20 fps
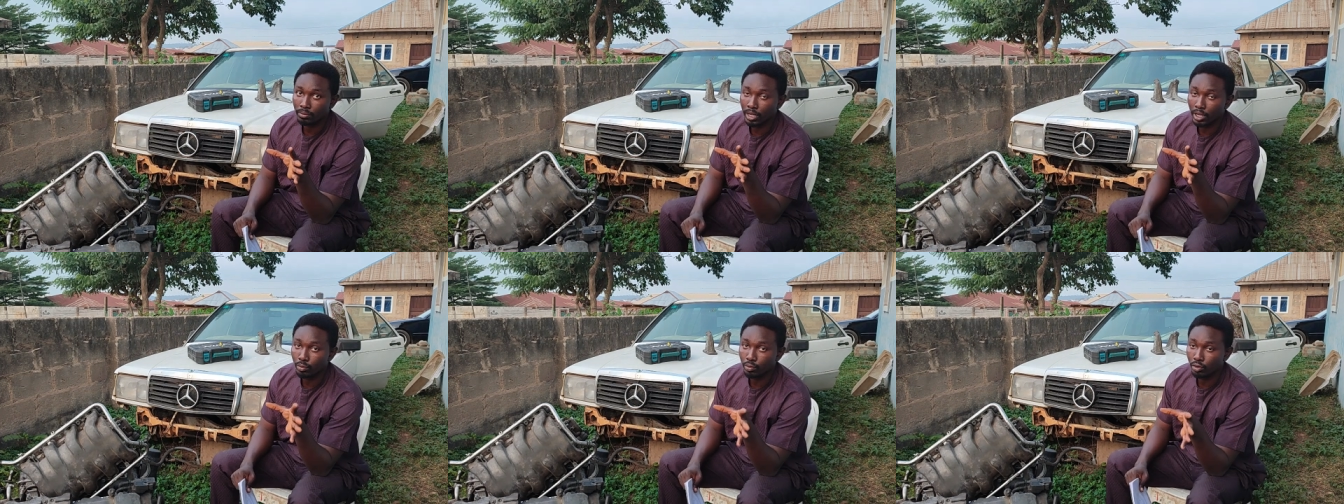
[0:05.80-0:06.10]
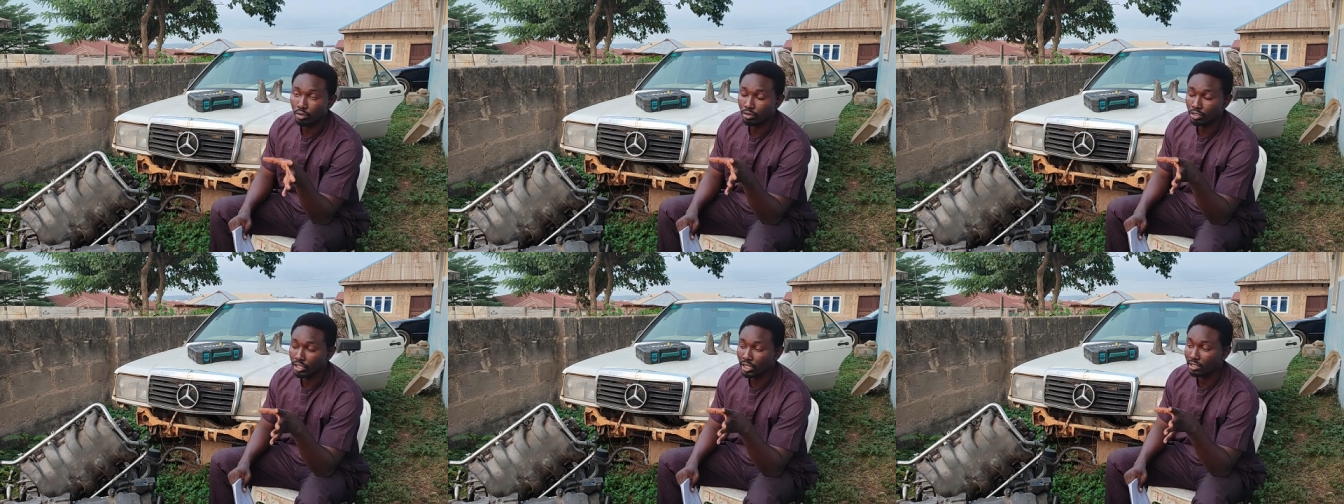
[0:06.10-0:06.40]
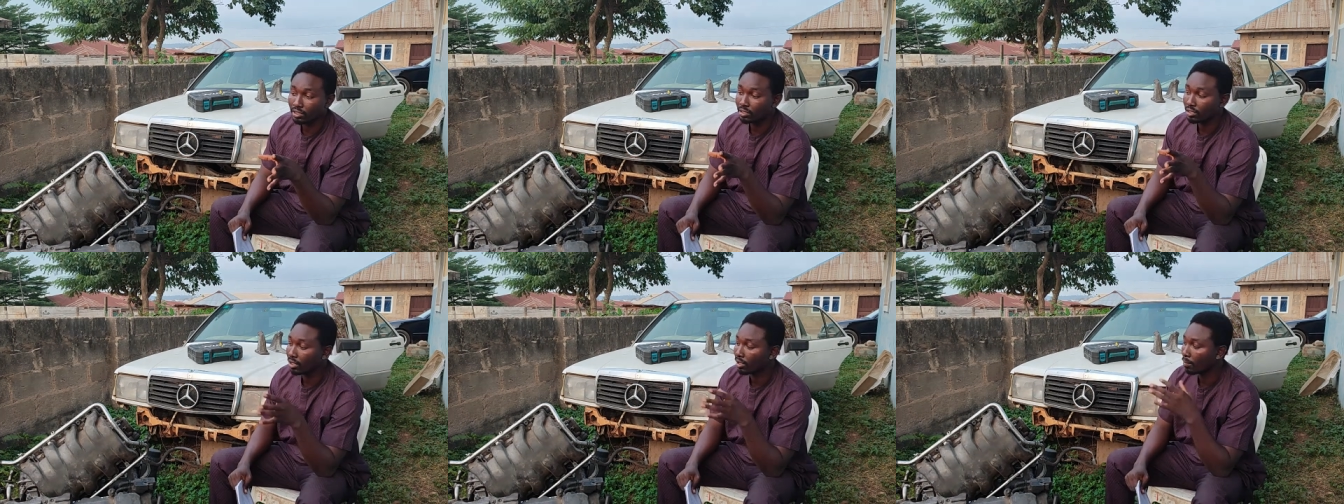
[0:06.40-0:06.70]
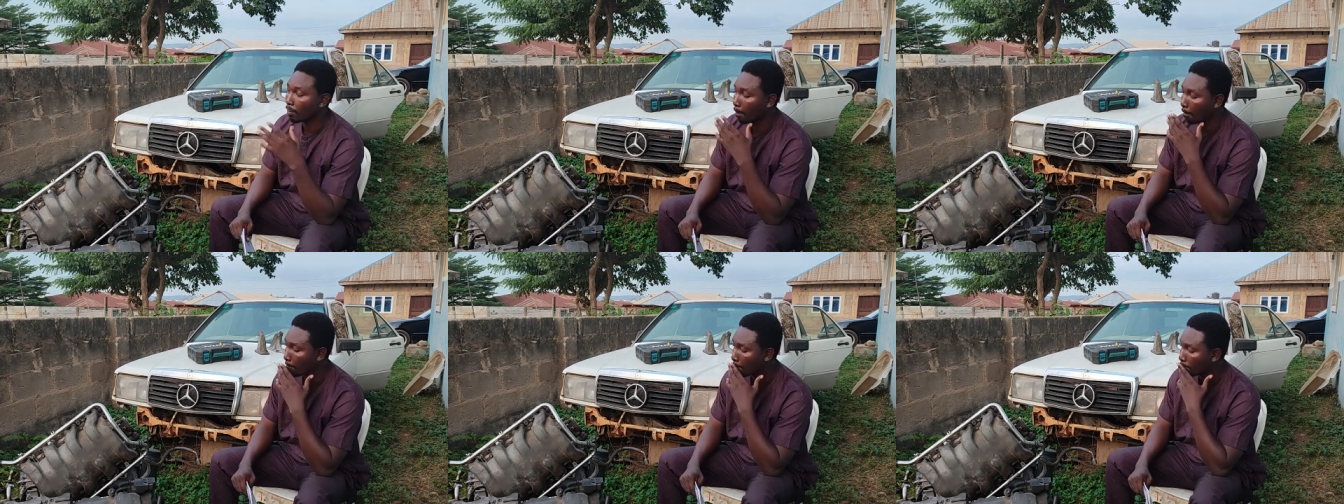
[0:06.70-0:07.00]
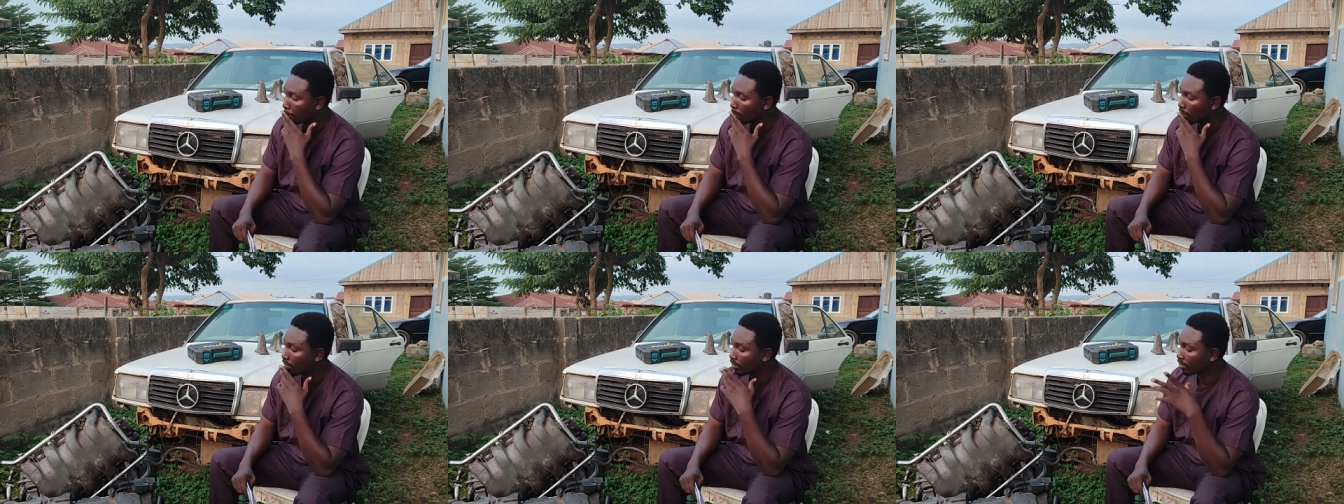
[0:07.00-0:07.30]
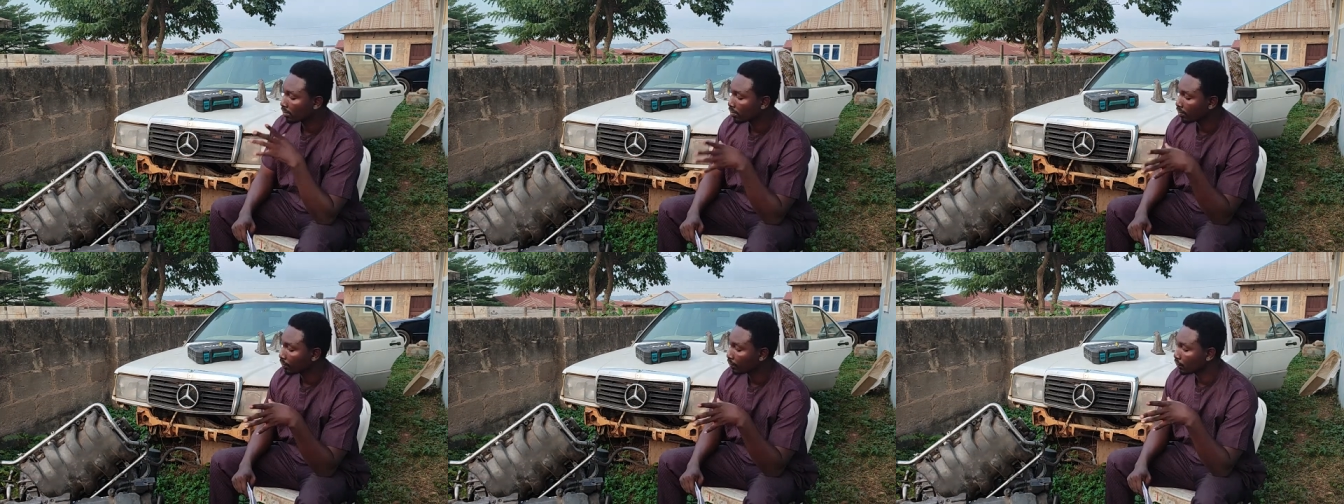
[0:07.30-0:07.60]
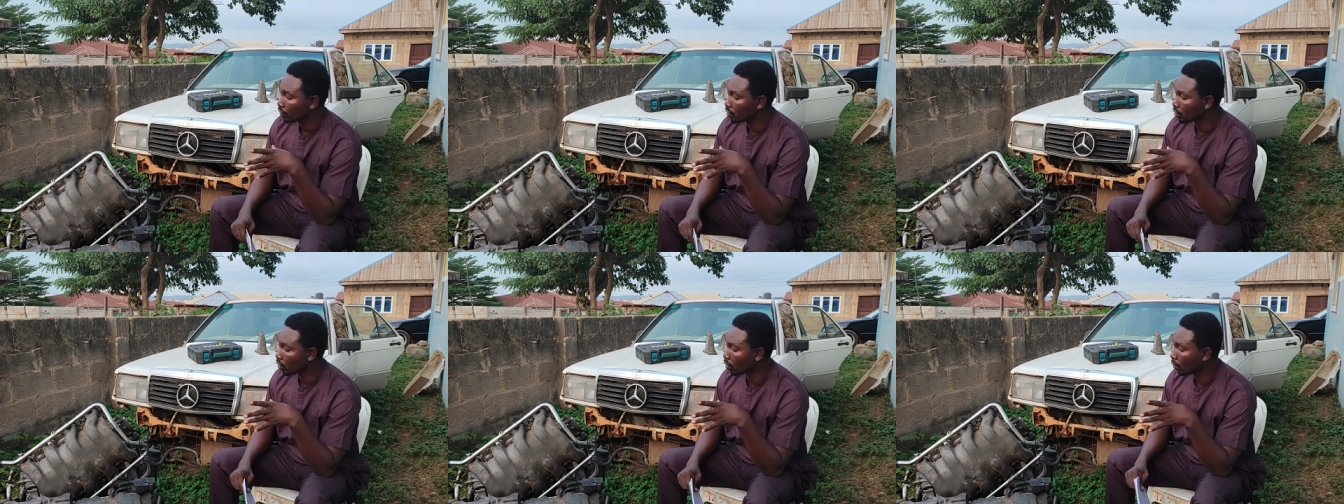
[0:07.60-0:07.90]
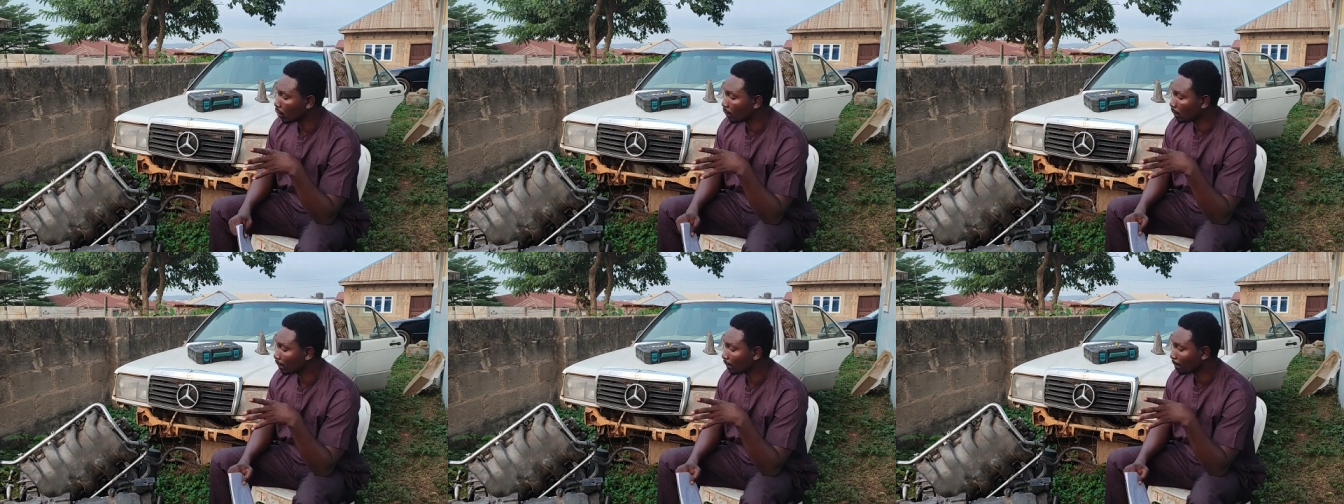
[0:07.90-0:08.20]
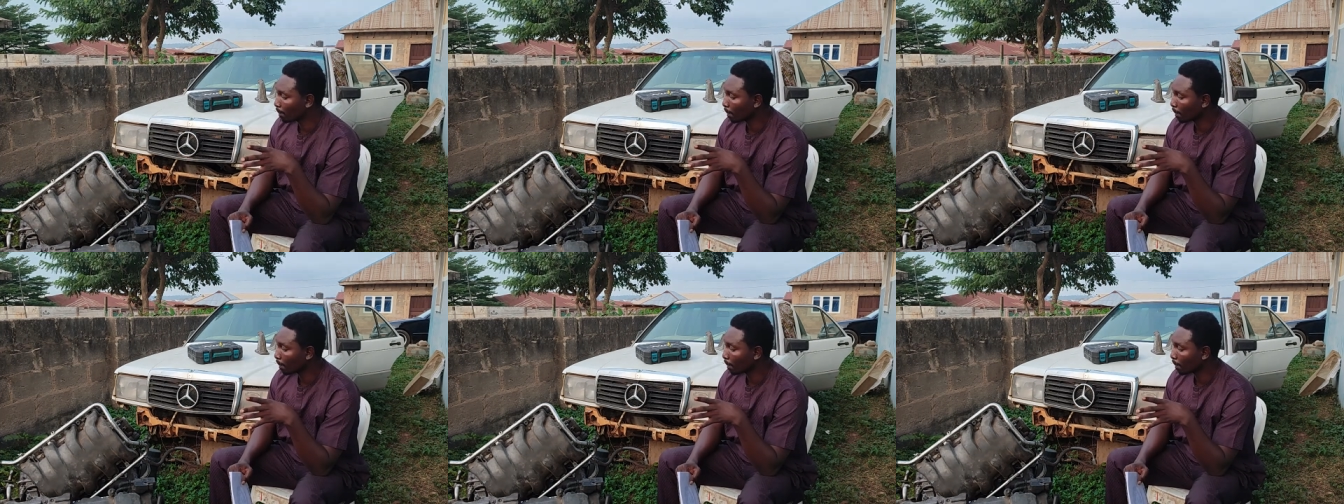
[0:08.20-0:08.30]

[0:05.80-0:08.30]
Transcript: to my project. So